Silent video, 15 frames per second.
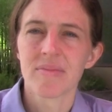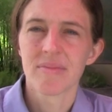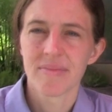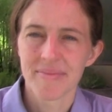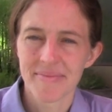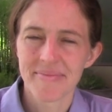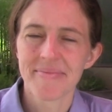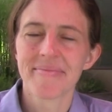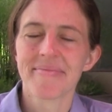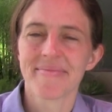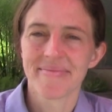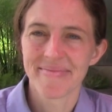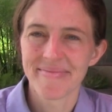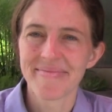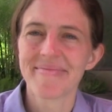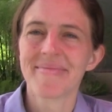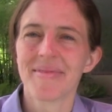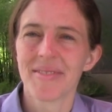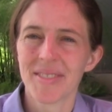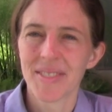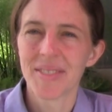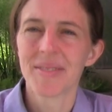pot, if I may say
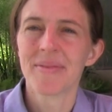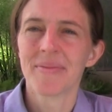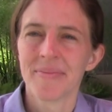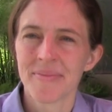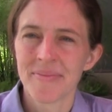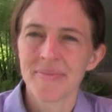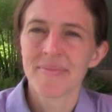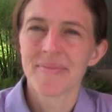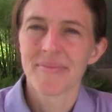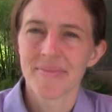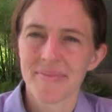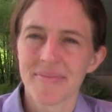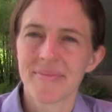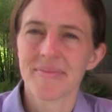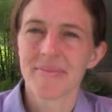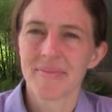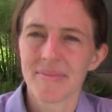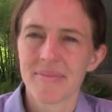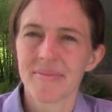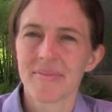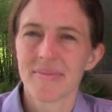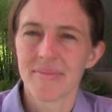so, and we
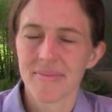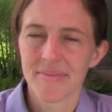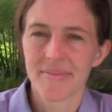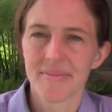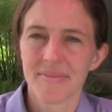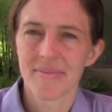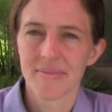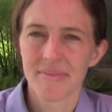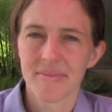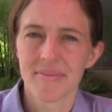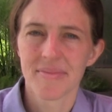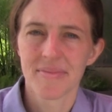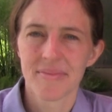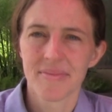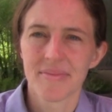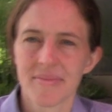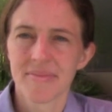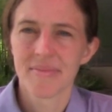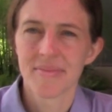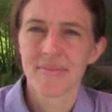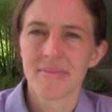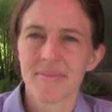have several other
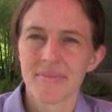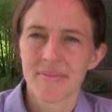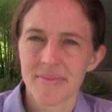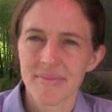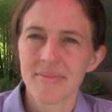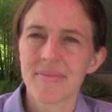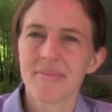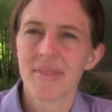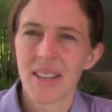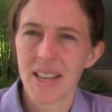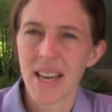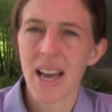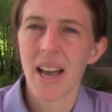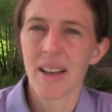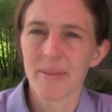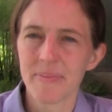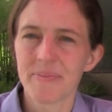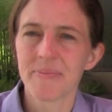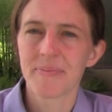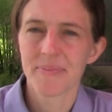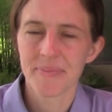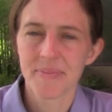groups. Yeah. Um,
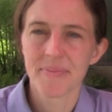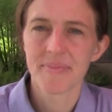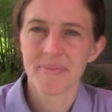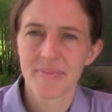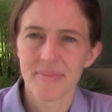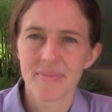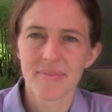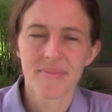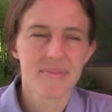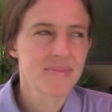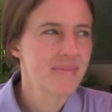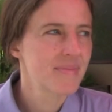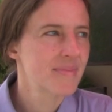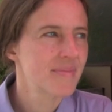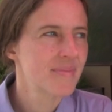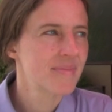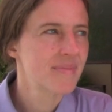you know,